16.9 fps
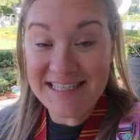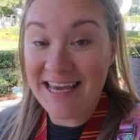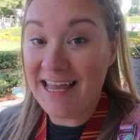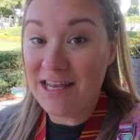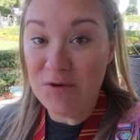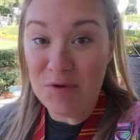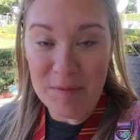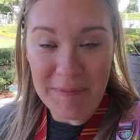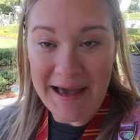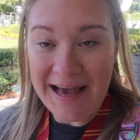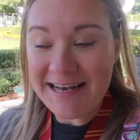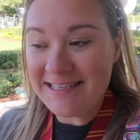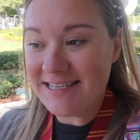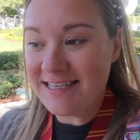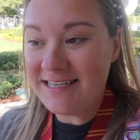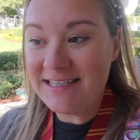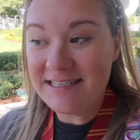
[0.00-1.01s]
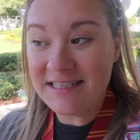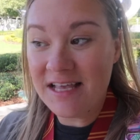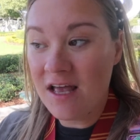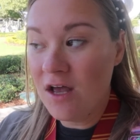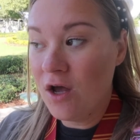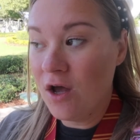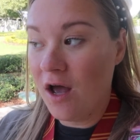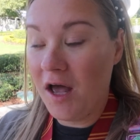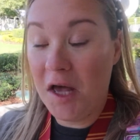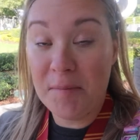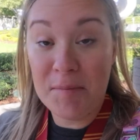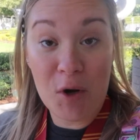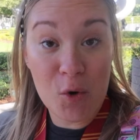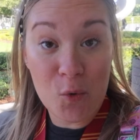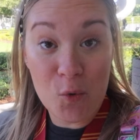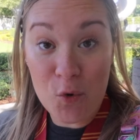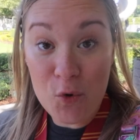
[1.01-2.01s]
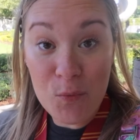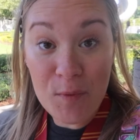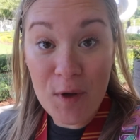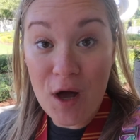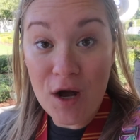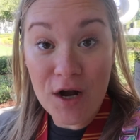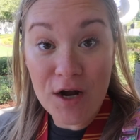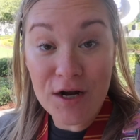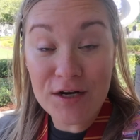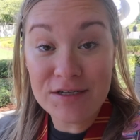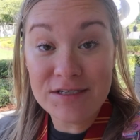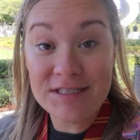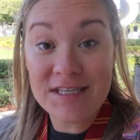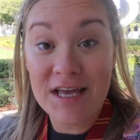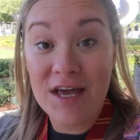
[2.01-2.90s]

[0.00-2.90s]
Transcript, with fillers: annual passes, um, room cards,